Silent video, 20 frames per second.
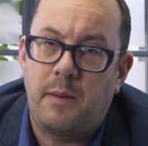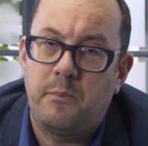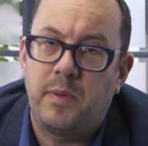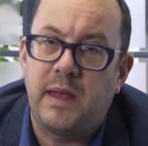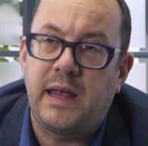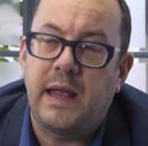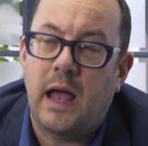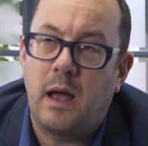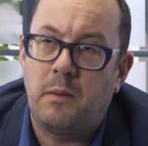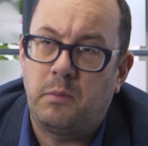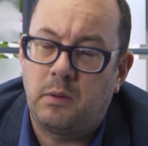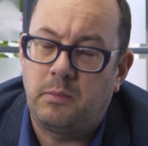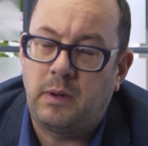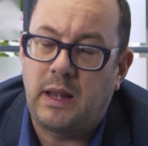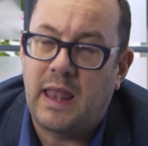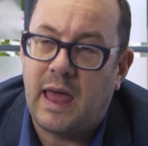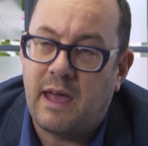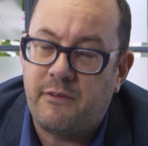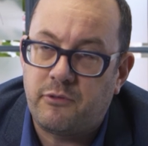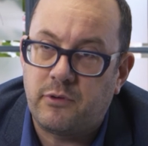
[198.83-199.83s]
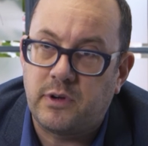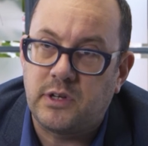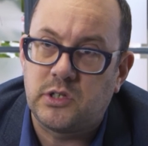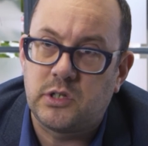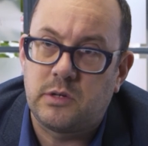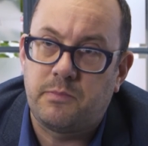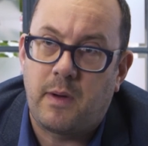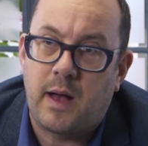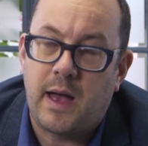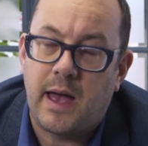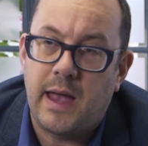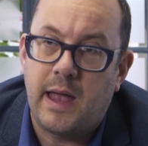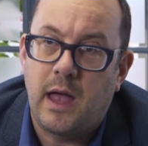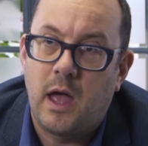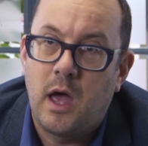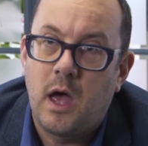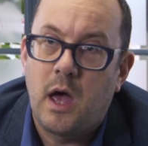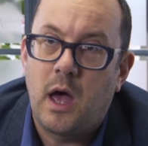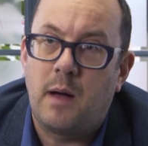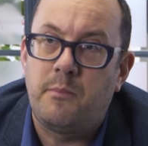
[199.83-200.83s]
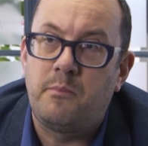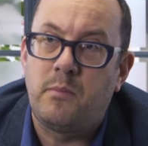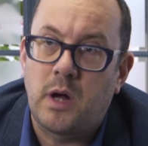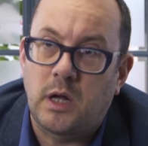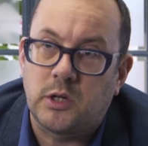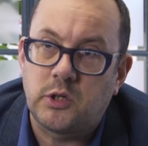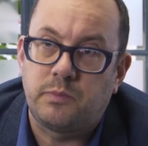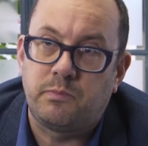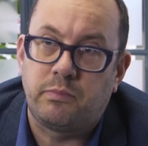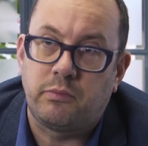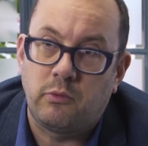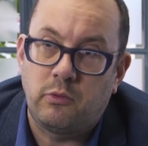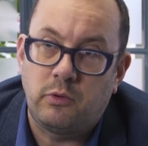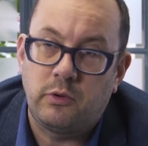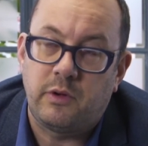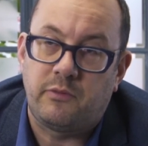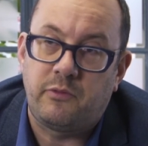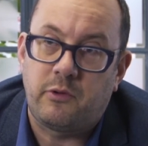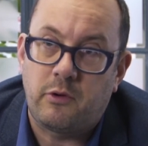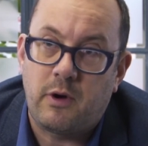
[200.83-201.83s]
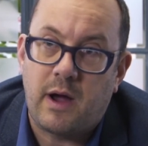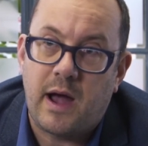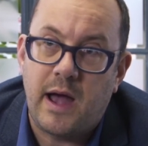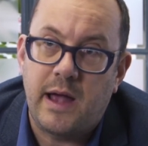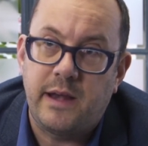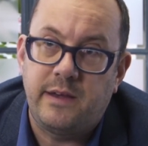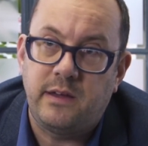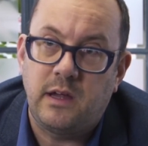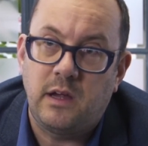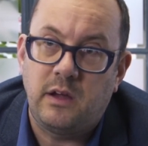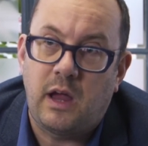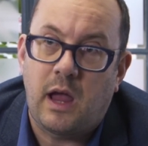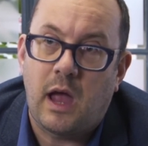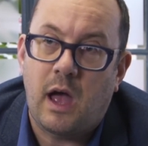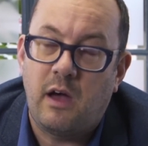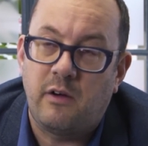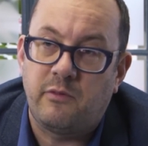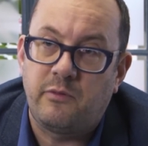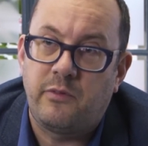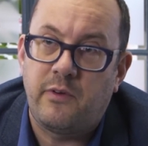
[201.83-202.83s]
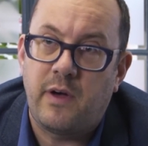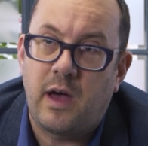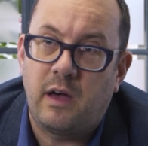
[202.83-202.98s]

being able to be leveraged by a much broader variety of,